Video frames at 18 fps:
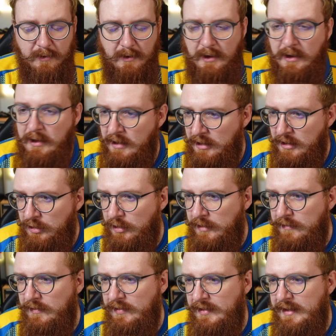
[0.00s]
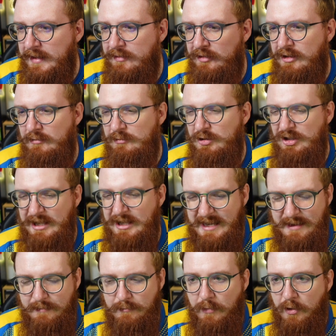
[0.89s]
Not even lift them, just
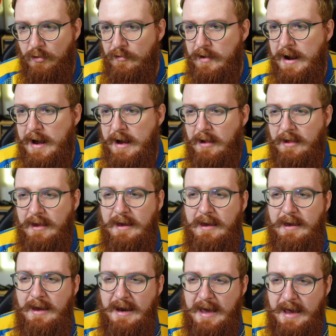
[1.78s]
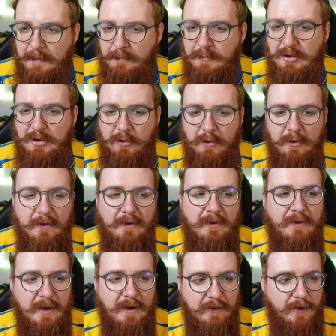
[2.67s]
keep morale at an absolute
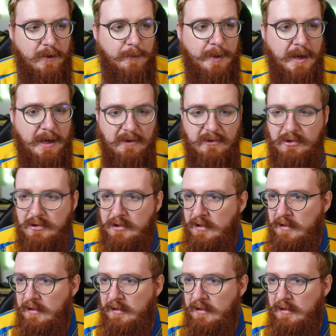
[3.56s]
fever pitch.